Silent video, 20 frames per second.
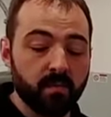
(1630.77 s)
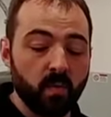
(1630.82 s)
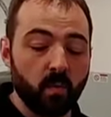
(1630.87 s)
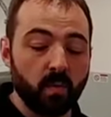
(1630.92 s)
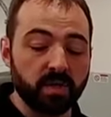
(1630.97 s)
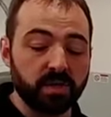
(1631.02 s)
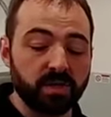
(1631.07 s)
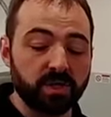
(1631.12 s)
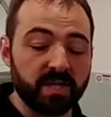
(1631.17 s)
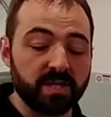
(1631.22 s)

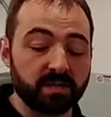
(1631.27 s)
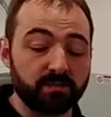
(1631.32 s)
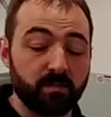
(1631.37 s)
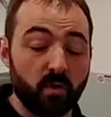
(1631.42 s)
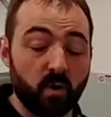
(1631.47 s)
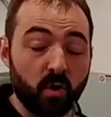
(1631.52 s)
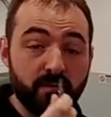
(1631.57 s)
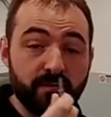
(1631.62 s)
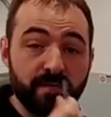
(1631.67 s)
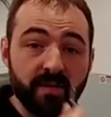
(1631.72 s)
Which is
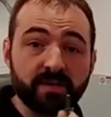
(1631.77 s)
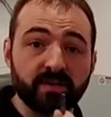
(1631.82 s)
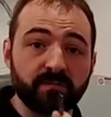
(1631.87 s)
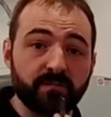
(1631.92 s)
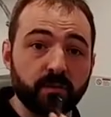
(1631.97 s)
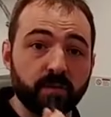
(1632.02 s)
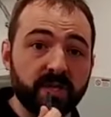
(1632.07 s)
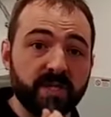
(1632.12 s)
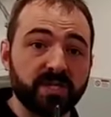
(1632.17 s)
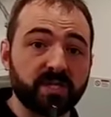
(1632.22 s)
perfect
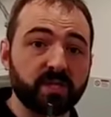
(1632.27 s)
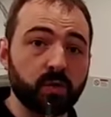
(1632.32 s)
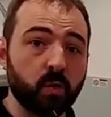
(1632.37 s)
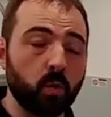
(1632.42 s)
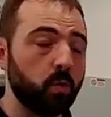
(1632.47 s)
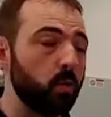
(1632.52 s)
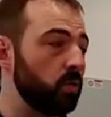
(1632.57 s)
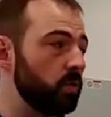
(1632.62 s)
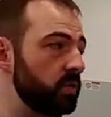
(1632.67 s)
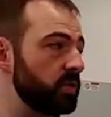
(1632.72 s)
for these
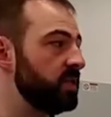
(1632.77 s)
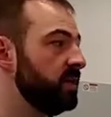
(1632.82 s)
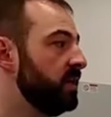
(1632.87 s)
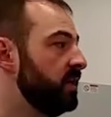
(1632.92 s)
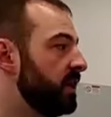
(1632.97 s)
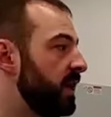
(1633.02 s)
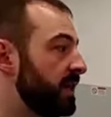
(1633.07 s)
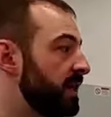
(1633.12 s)
tools.